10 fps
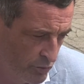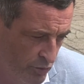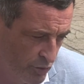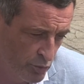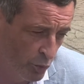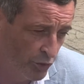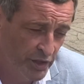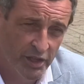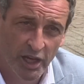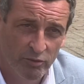Just
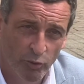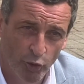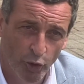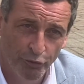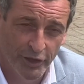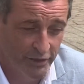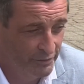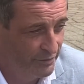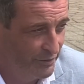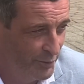wanted to have more of it, and
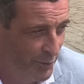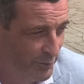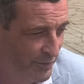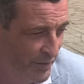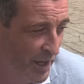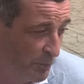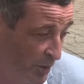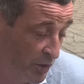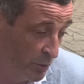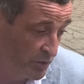you know, at that
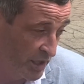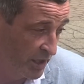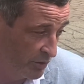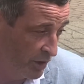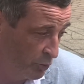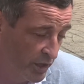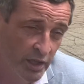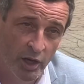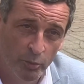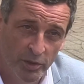point I was thinking, right, okay,
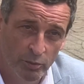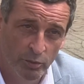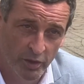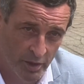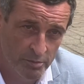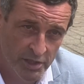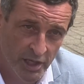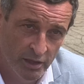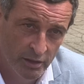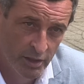that'll be with Hibs again.